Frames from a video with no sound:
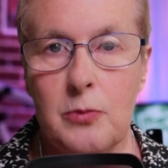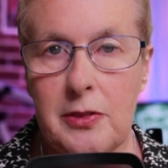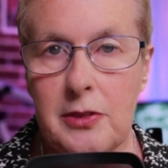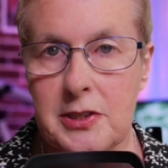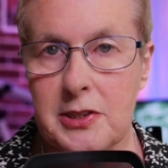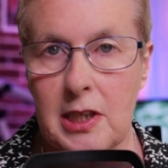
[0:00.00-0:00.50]
when
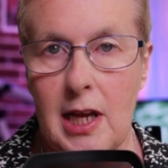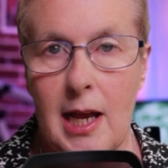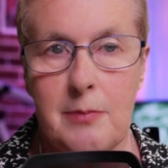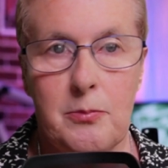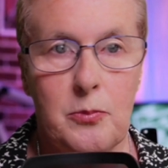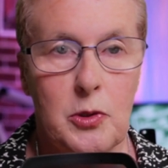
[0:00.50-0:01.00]
this
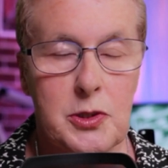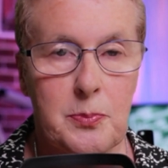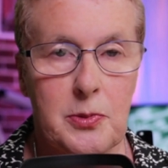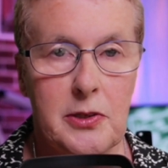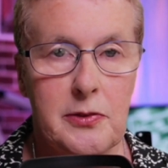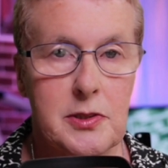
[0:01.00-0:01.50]
claim was
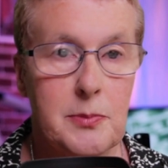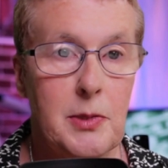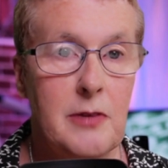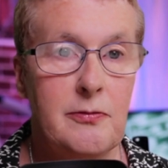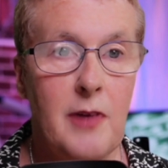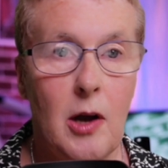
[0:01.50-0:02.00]
proved to
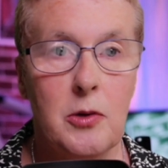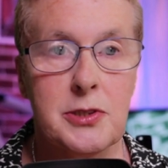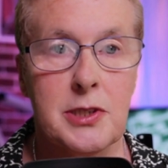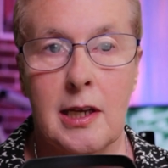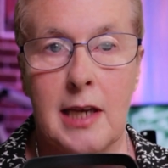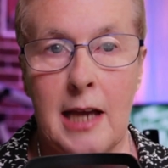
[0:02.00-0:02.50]
be
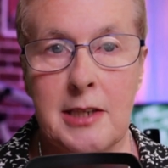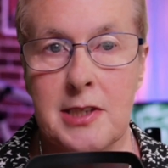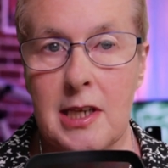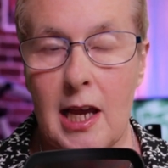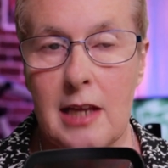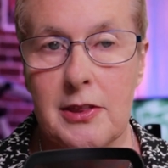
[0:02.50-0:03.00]
false,
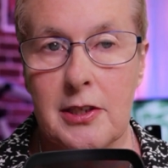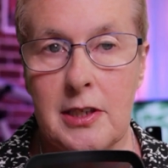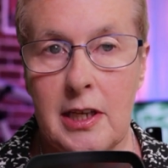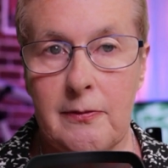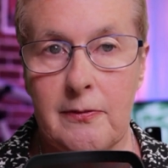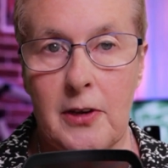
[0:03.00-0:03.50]
Caylee
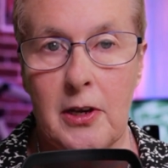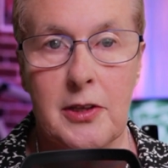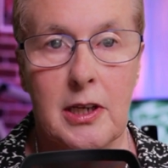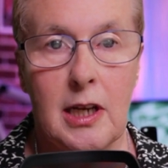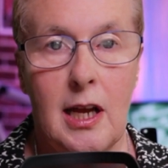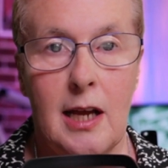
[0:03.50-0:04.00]
Anthony further
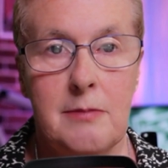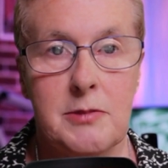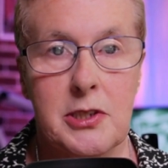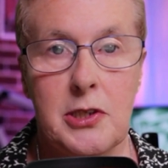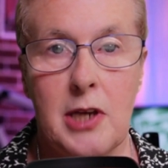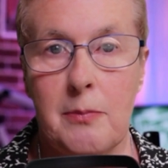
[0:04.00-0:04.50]
claimed
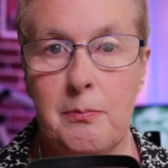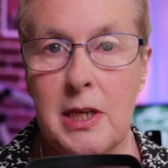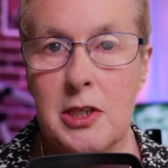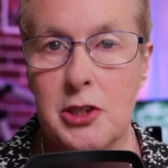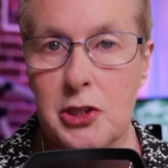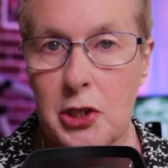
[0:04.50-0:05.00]
to have
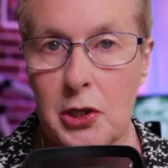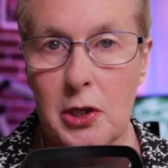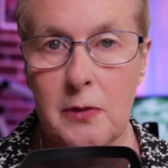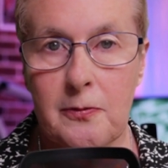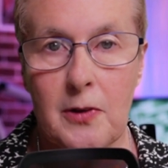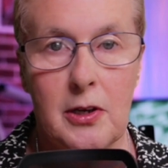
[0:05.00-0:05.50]
been too
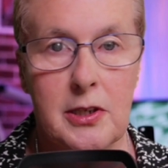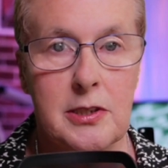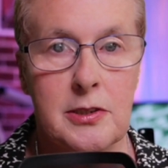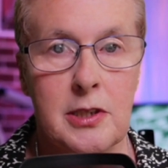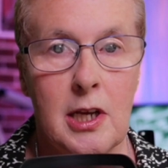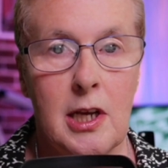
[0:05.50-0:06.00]

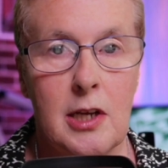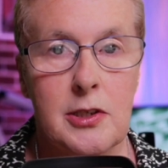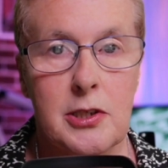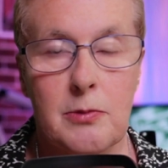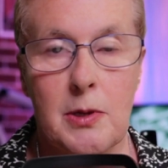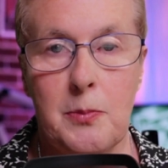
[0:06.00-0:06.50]
frightened
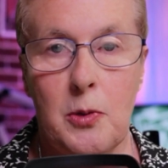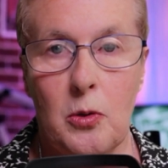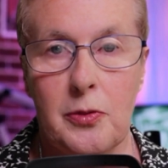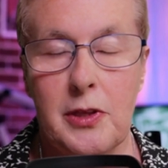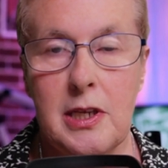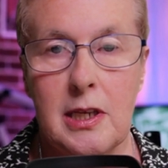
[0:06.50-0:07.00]
to
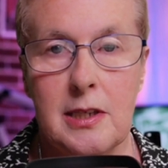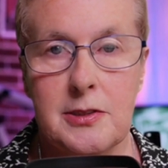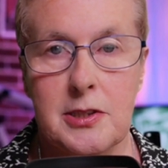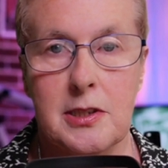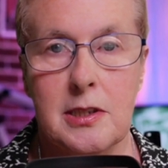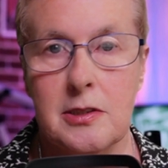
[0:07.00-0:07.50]
report the
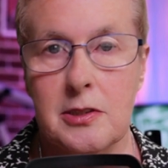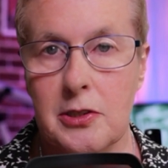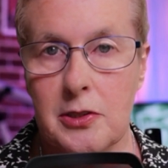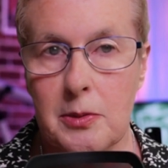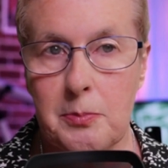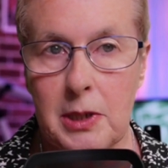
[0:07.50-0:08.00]
incident to
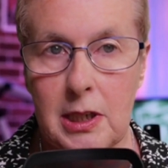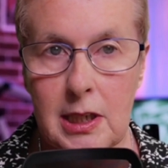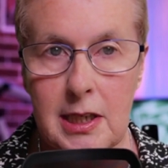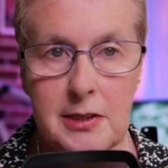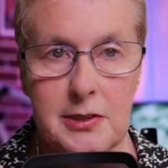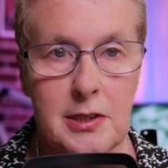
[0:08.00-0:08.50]
the
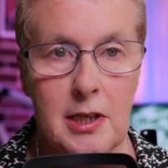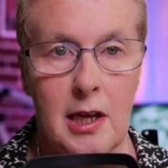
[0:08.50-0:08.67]
police.